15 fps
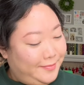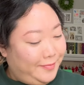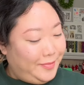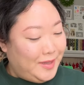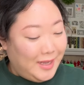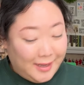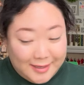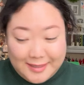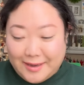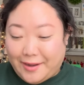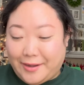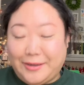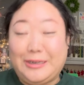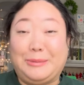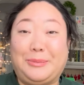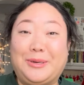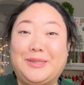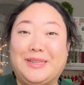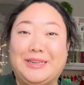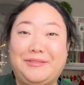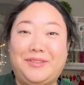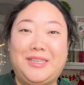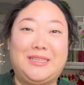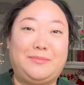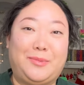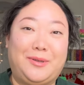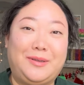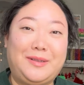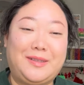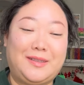Yes, 100% of these
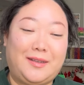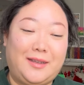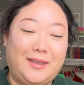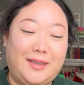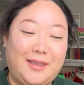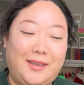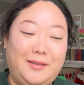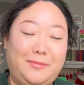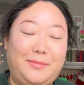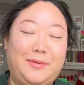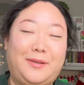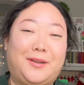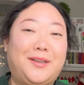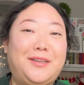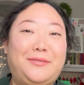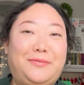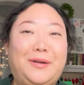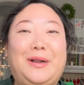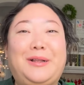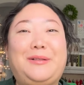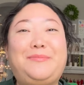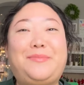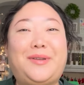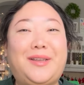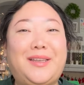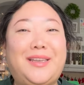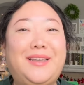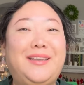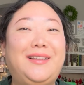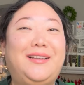books I got from
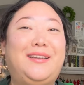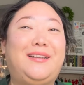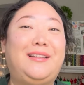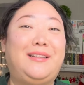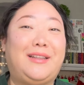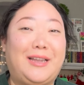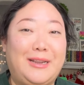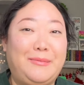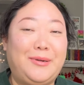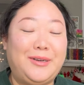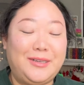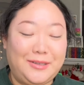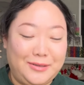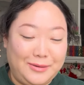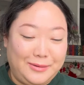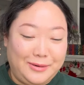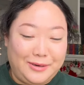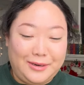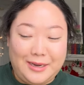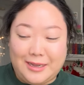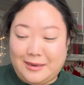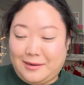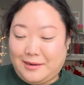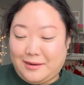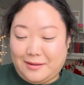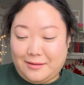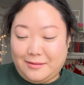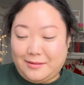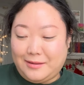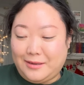my library store, and
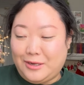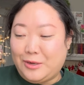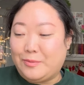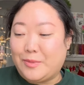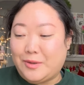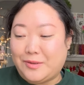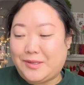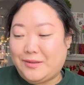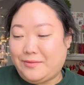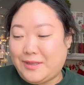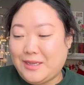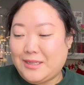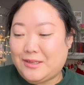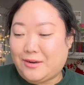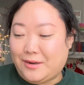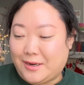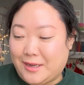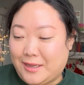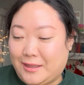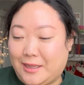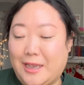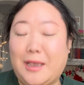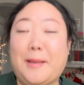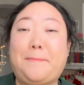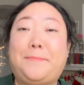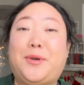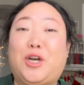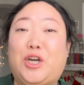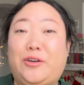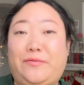you know, most of these are in like
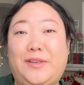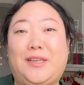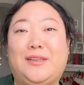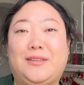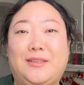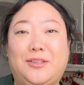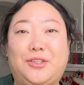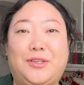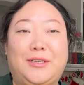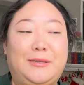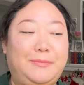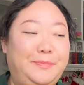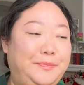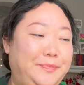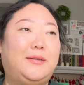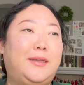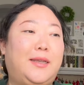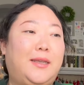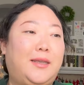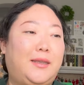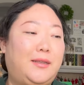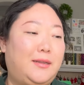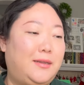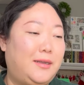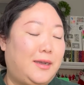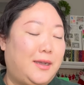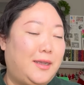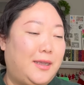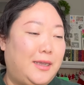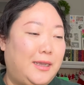perfect condition, and
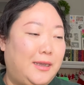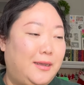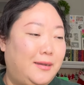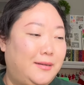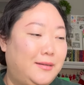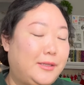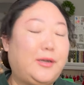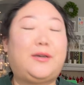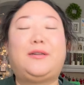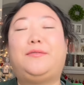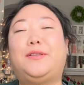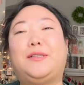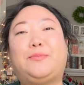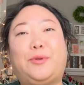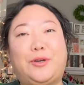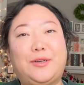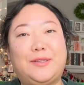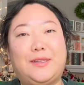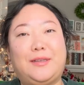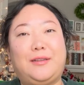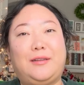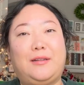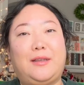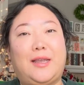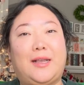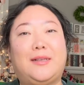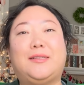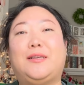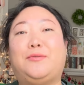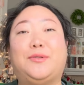I thought of this person
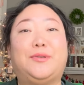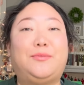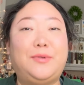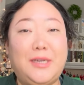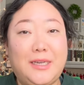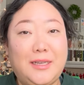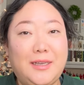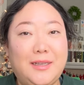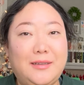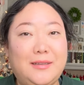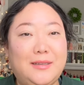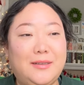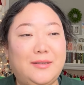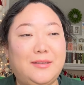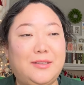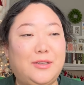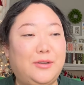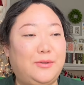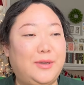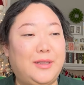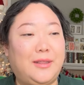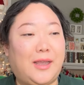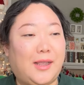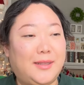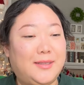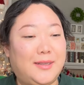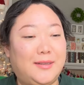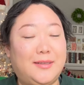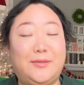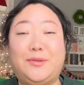as I was reading it, so in that
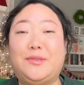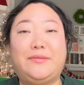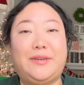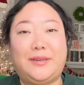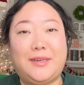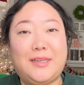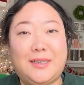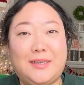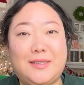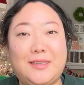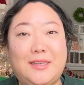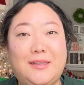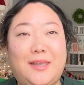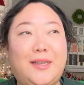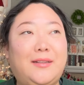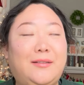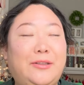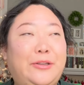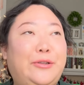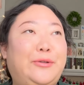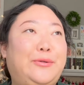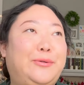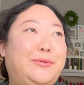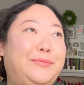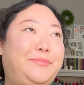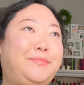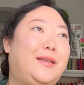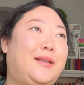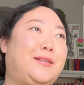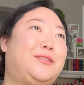sense it was very easy, like no
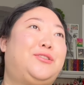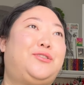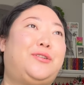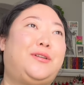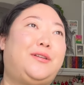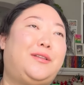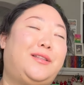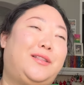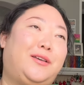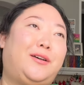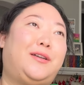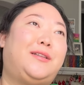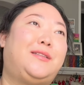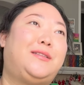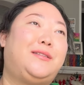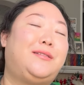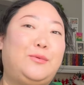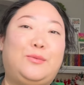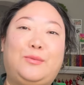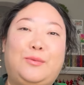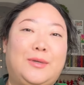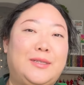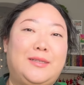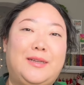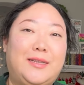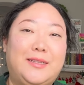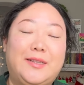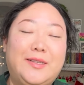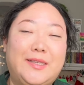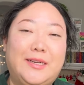extra thought was
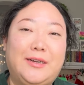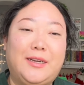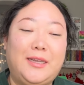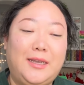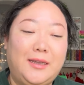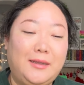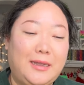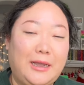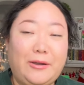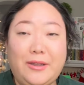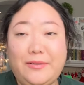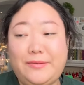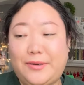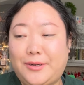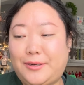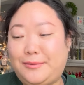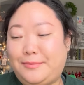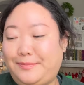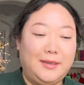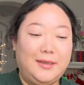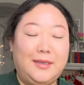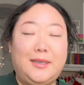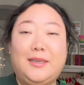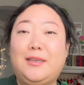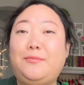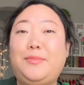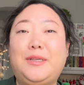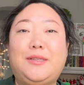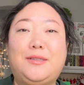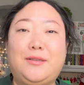necessary. However, it can
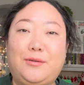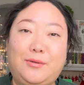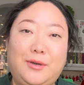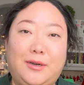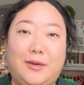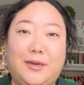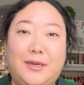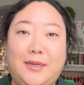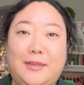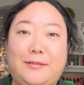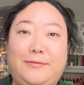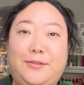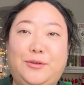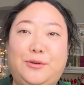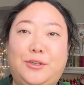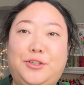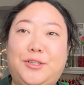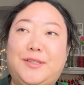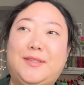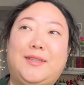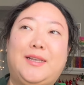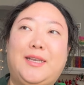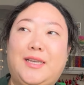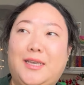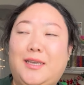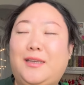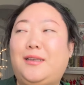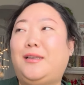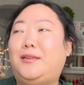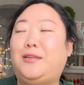be so hard if you are just
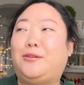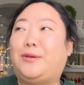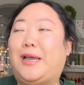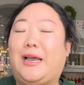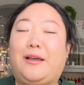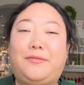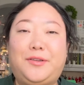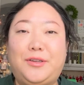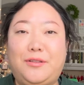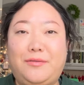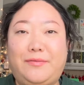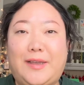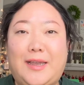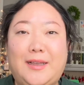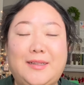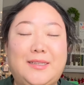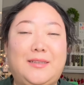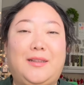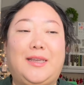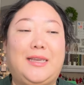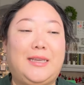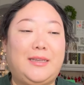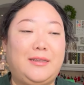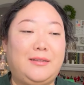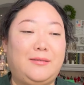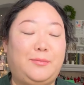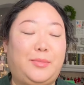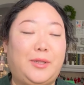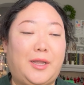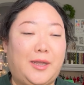thinking, you know, after the fact, like
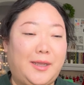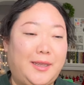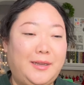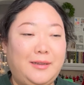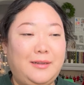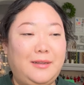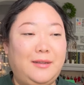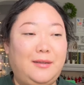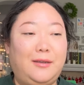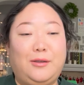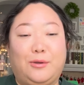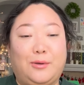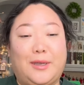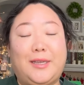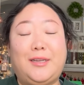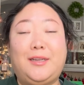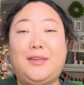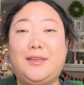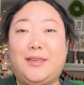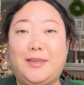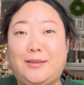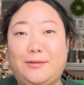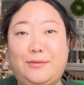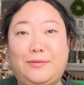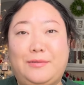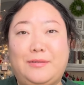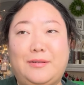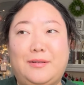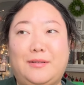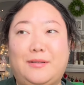blind, oh, I need to give
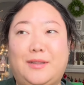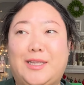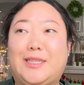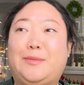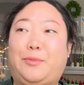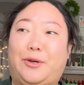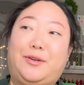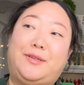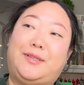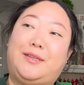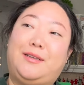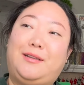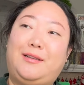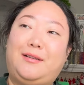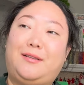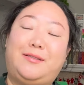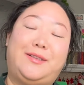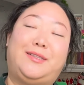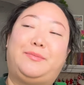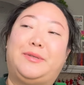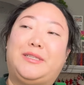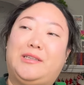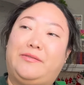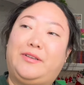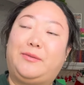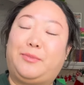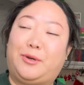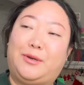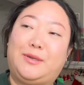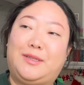this person, this specific
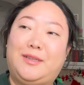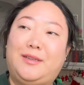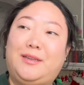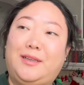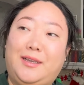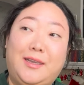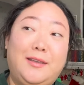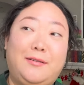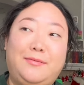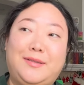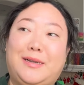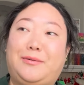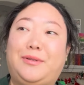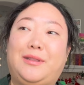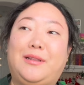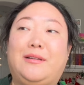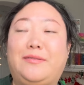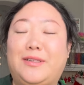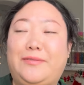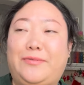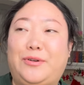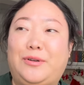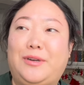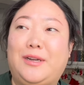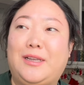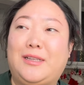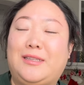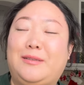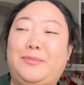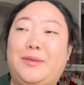person, a gift. I would love it for
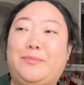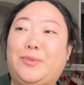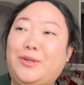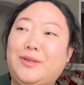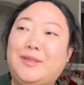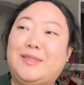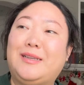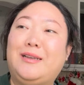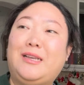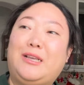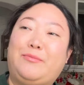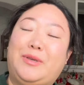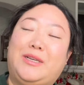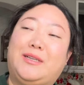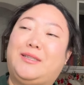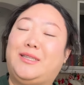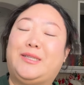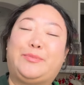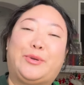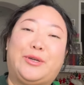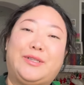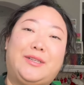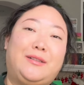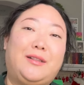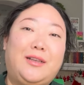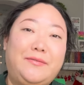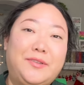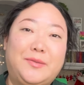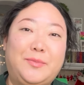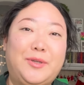it to be books because this person
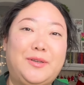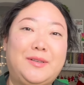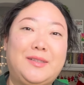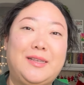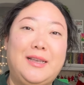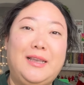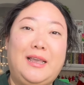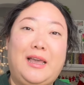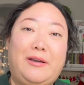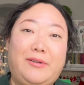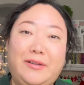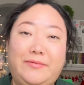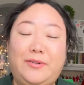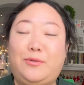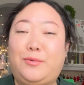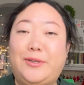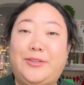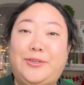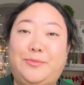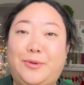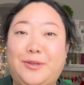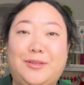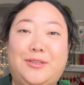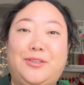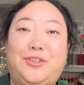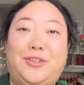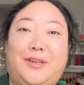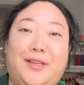loves books. However, which books should